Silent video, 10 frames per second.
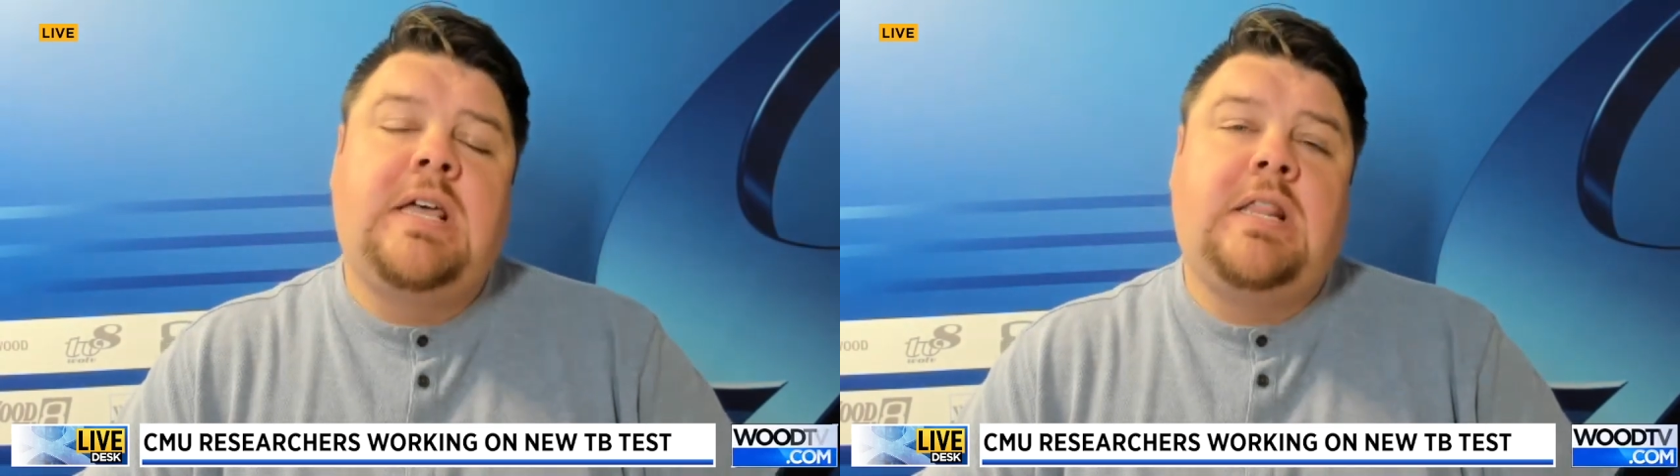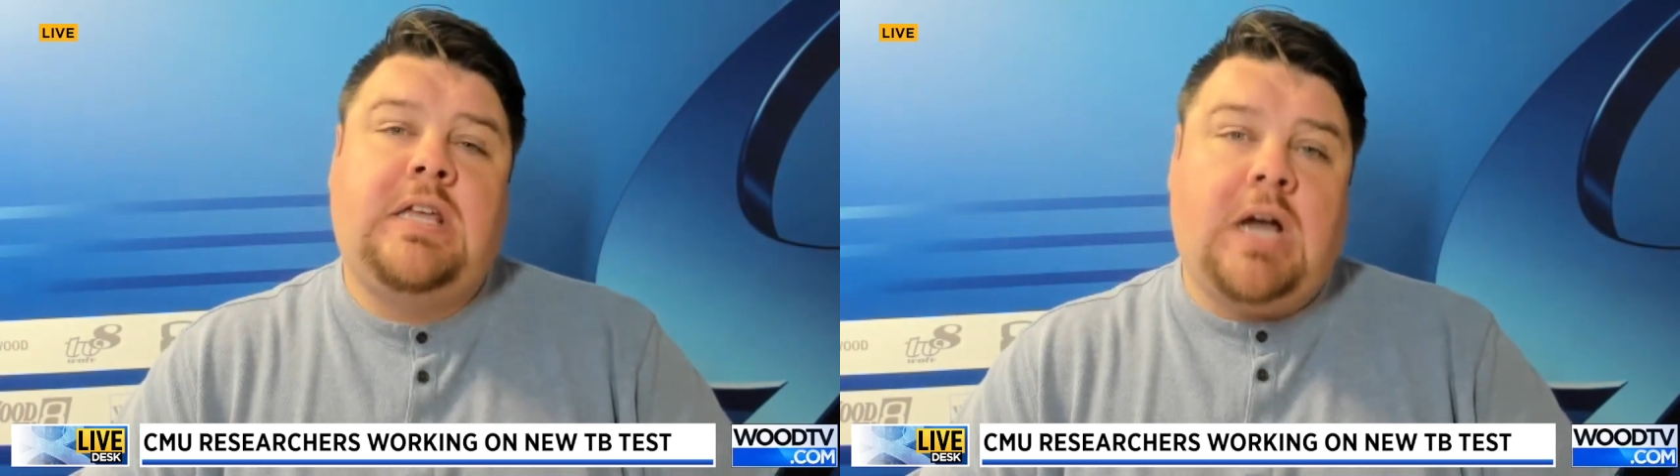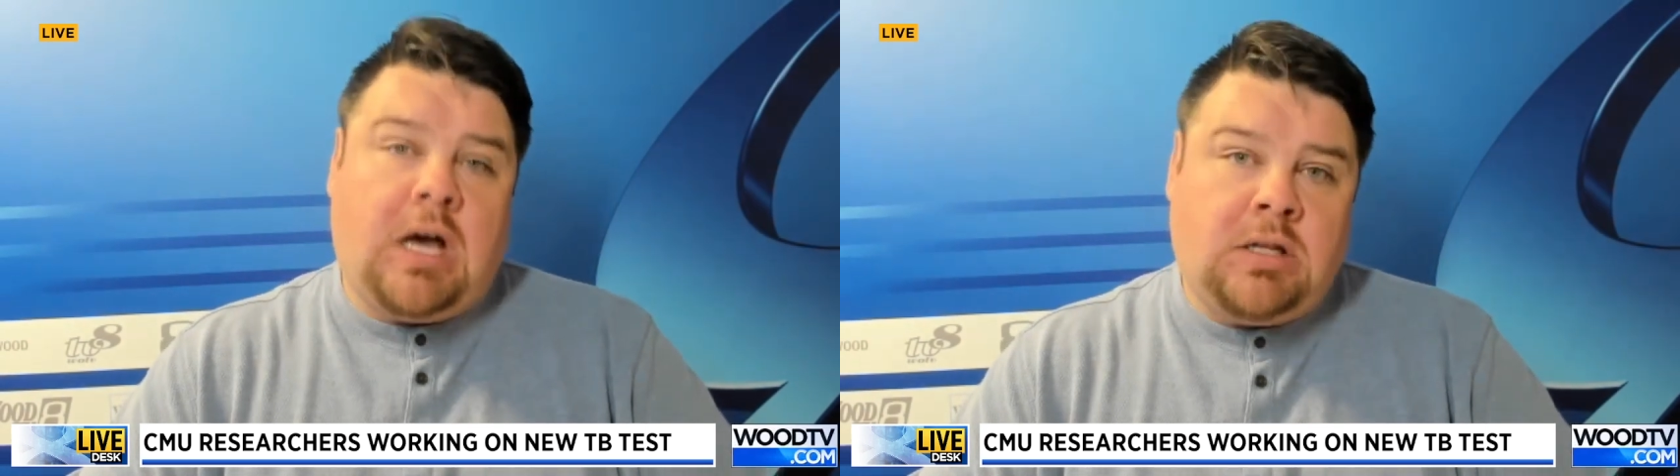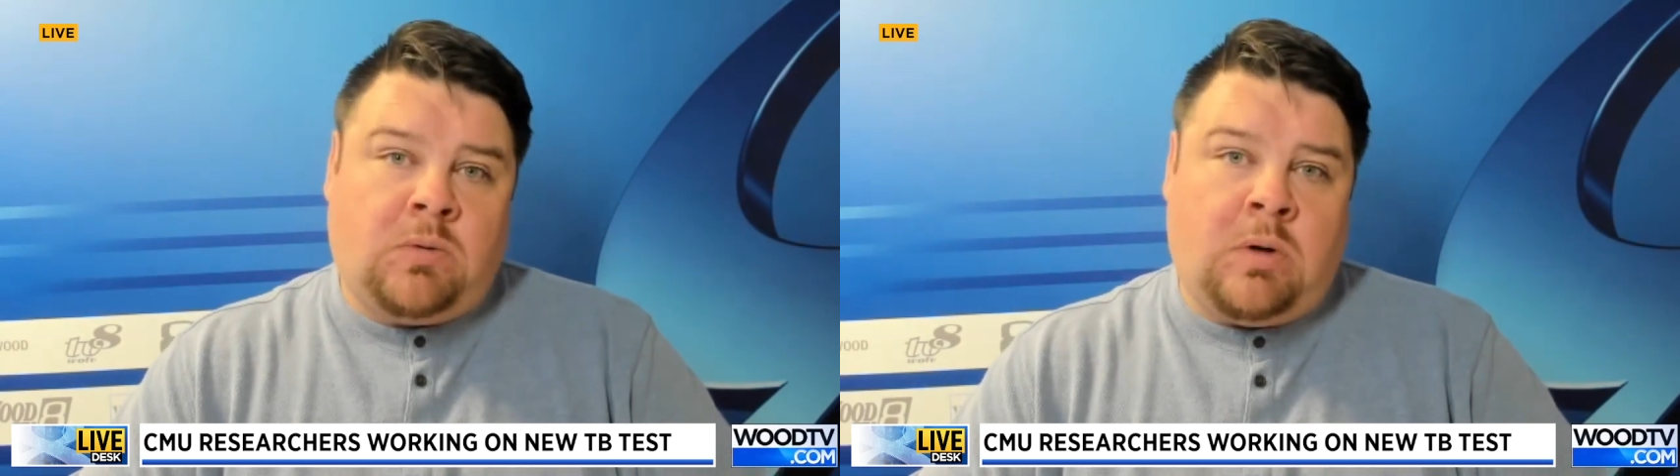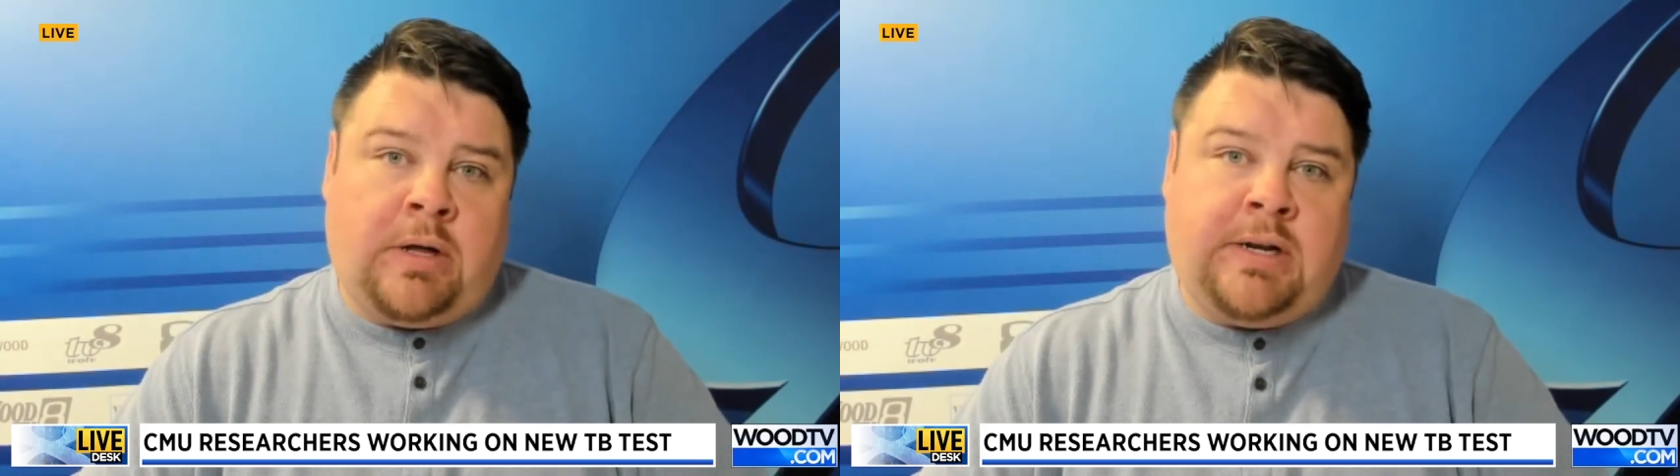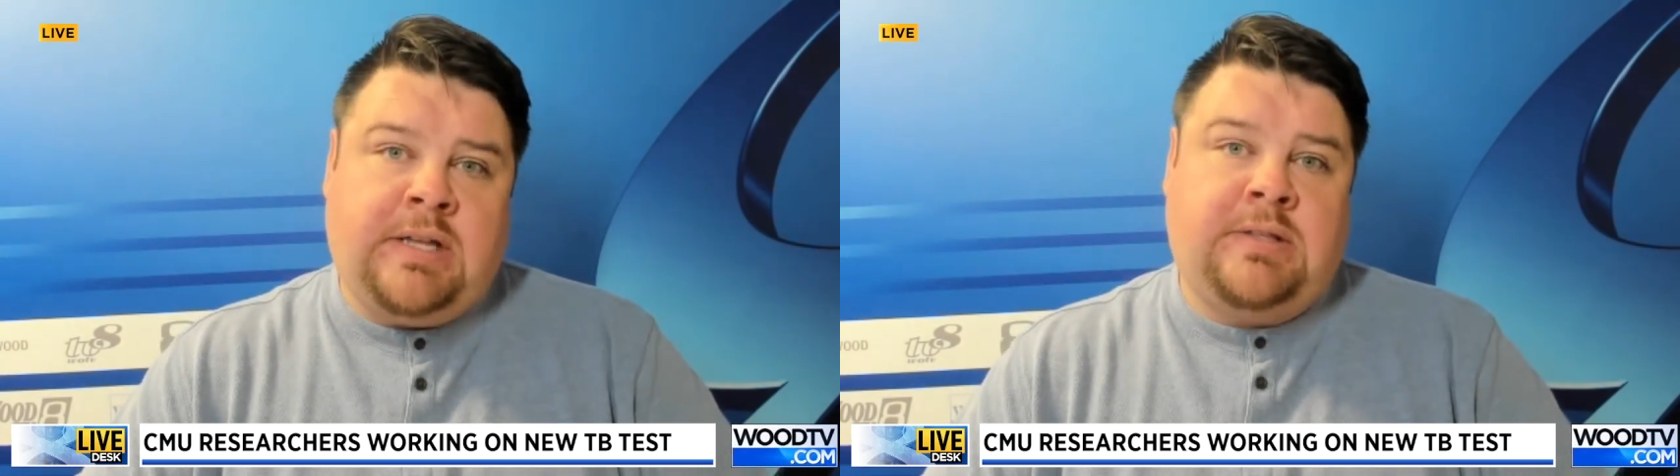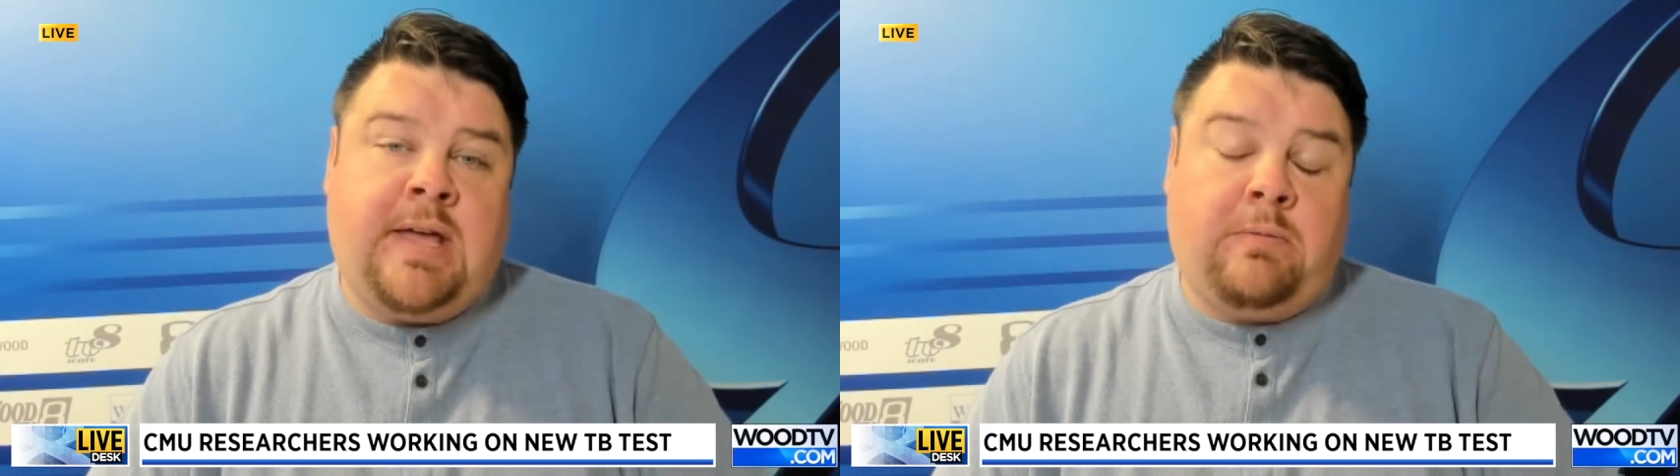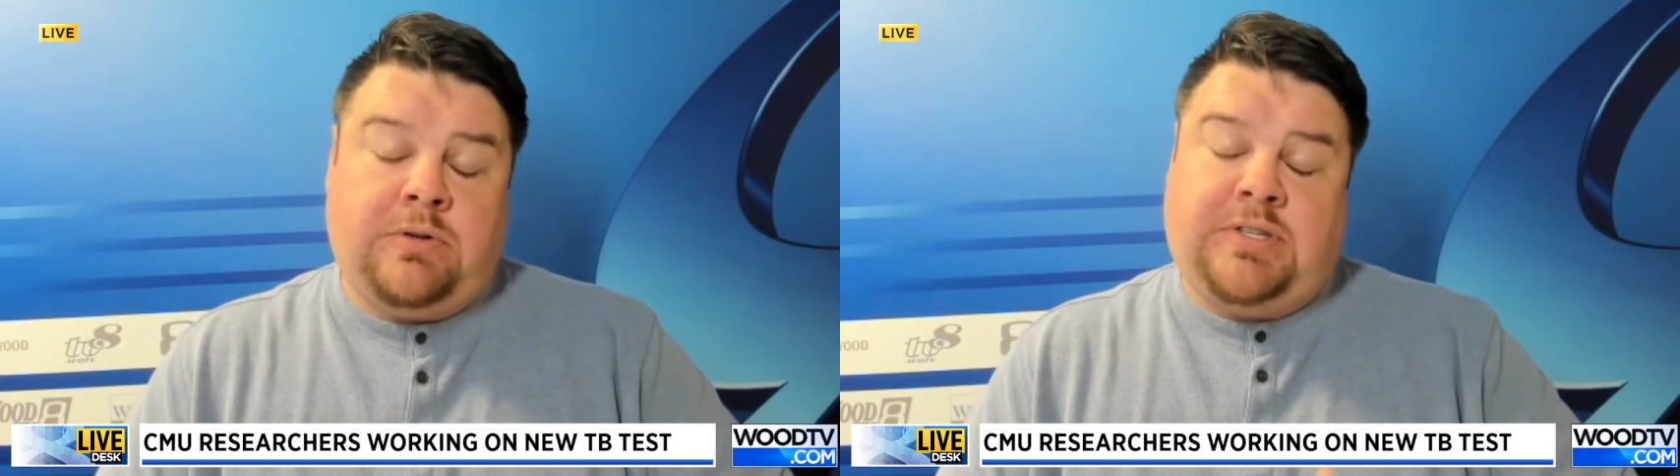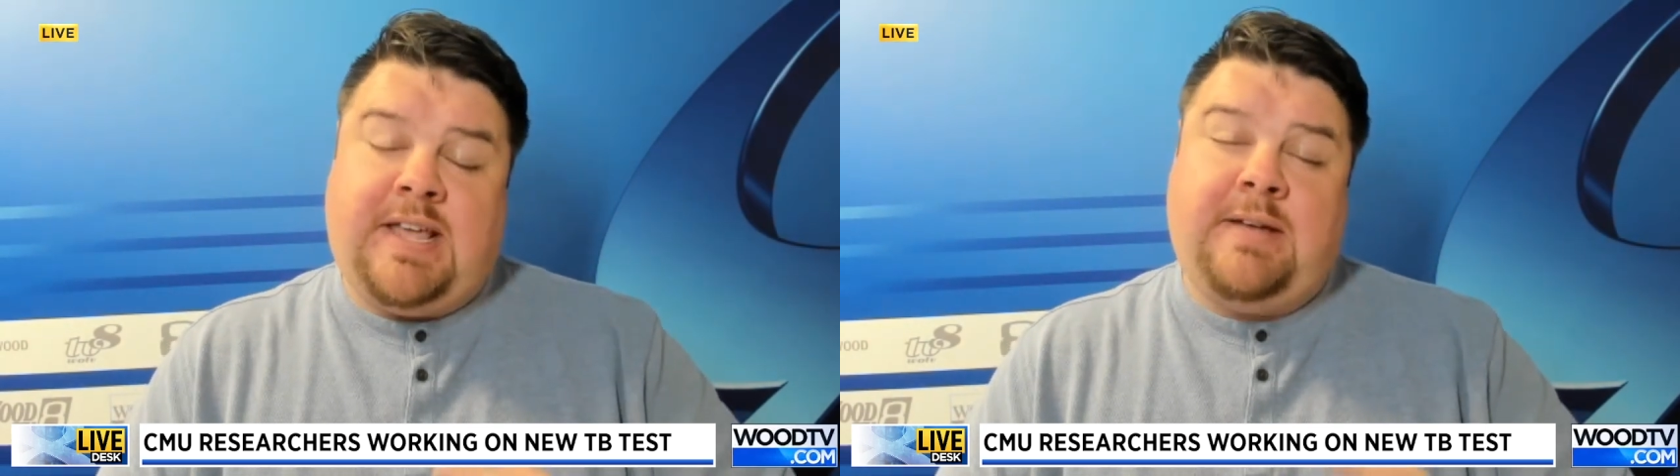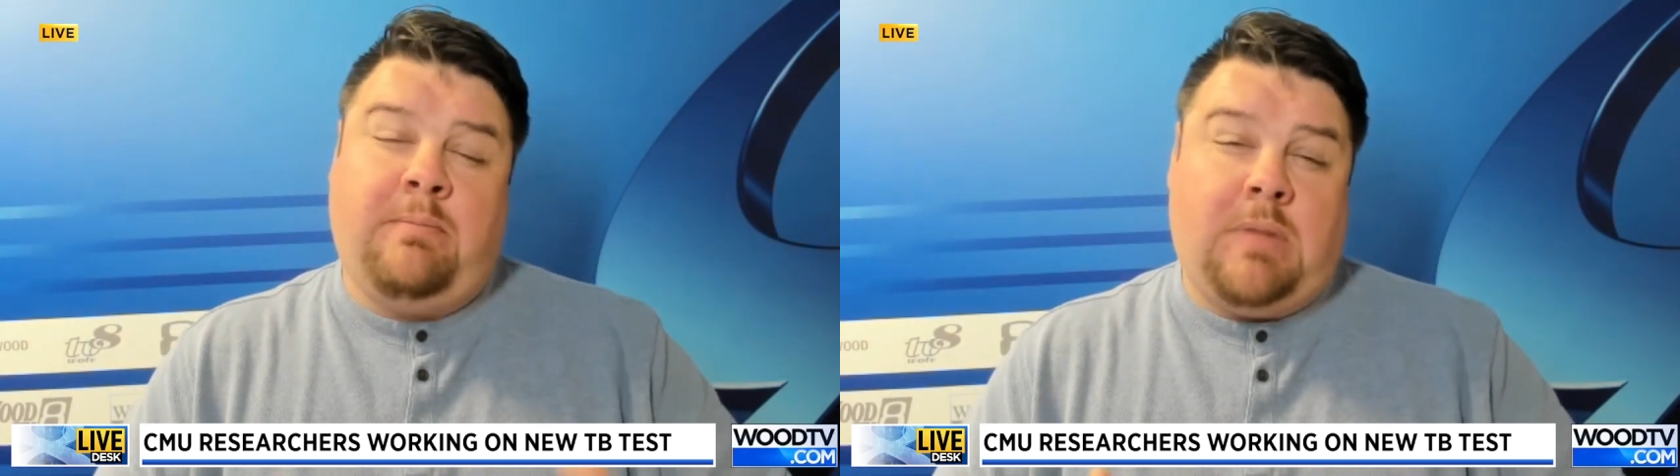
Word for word: The other one is that we're seeing